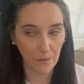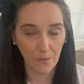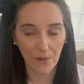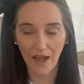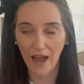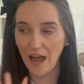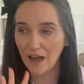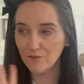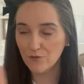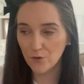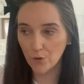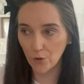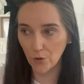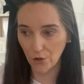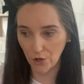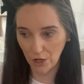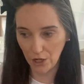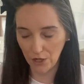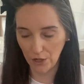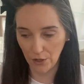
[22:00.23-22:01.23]
We haven't got a
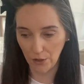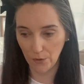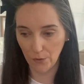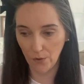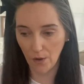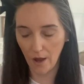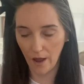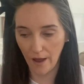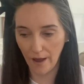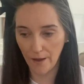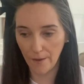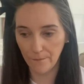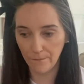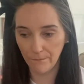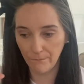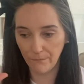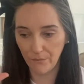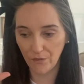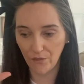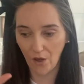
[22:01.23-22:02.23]
clue.
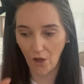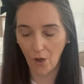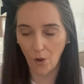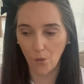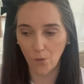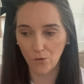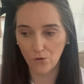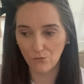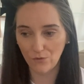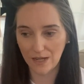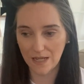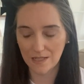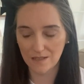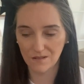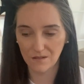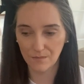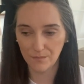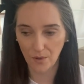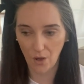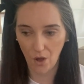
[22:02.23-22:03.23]
But the whole
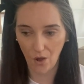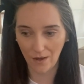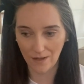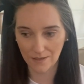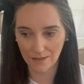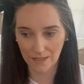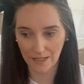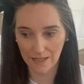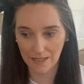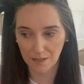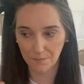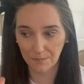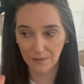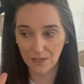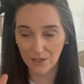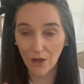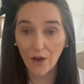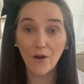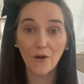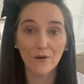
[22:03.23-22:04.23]
reason behind it is
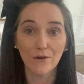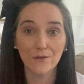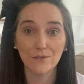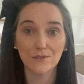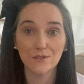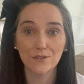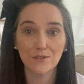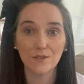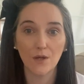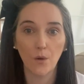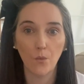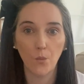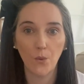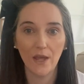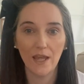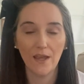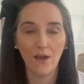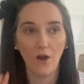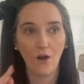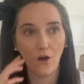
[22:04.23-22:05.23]
because
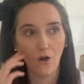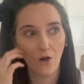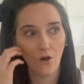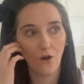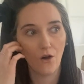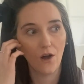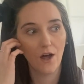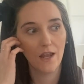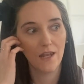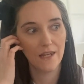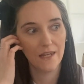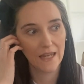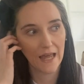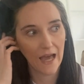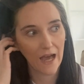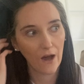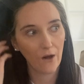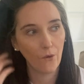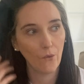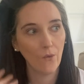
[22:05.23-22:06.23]
we are
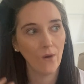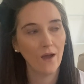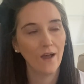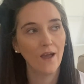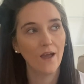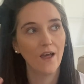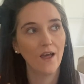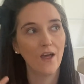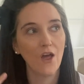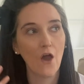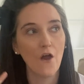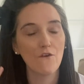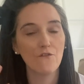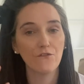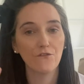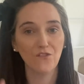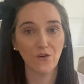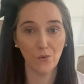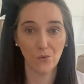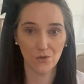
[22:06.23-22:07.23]
now
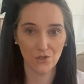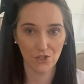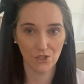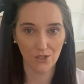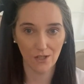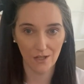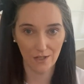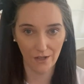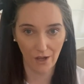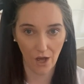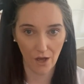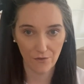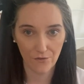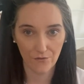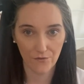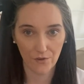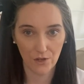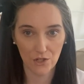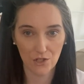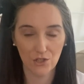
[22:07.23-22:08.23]
fortunate
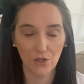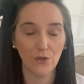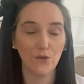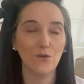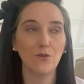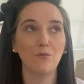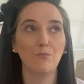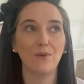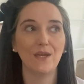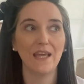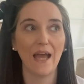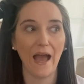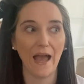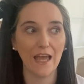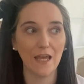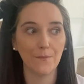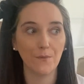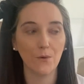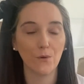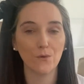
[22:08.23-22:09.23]
enough to be
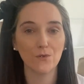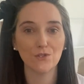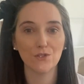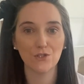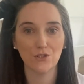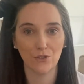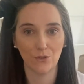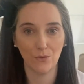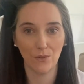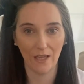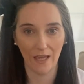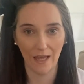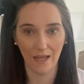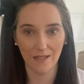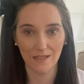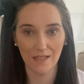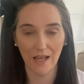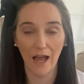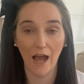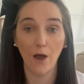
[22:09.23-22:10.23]
able to
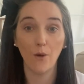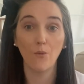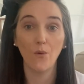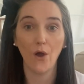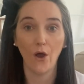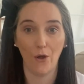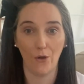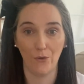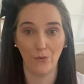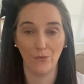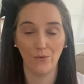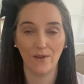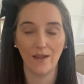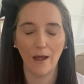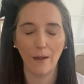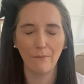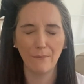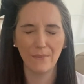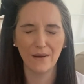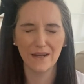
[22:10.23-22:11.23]
get our own
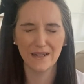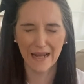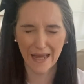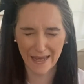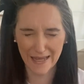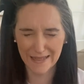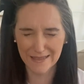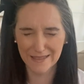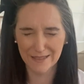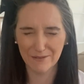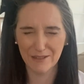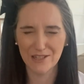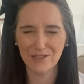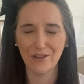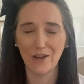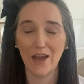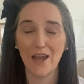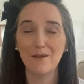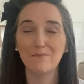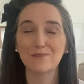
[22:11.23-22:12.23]
place, which
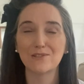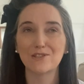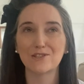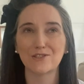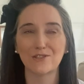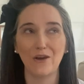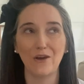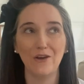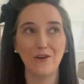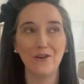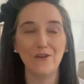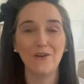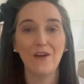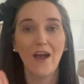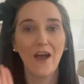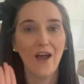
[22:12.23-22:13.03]
I am so